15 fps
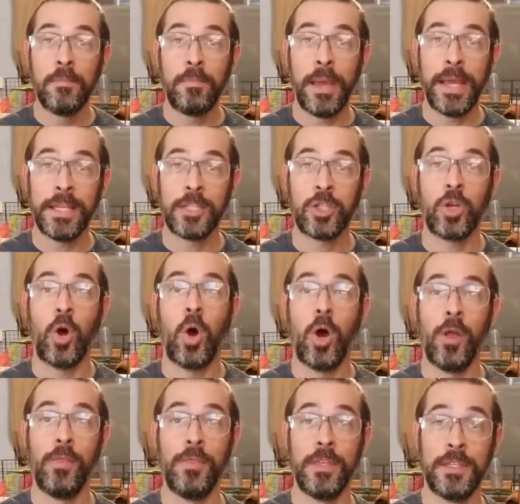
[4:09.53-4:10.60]
based
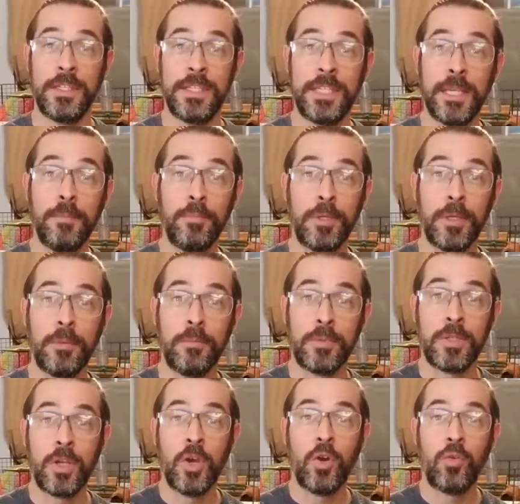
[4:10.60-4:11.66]
on the
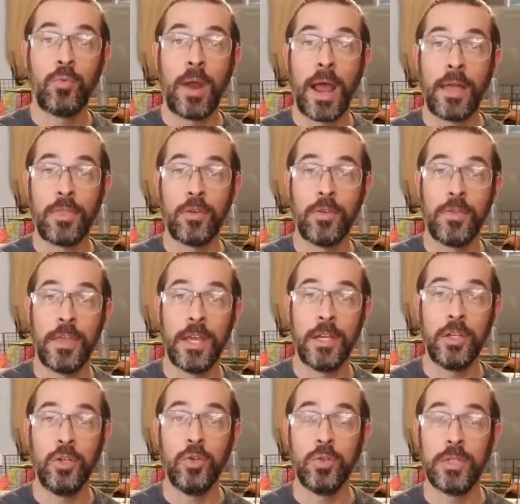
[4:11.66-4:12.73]
symptoms rather
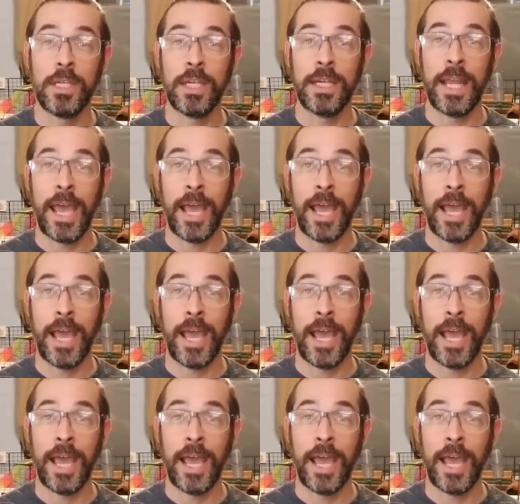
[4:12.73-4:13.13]
than using an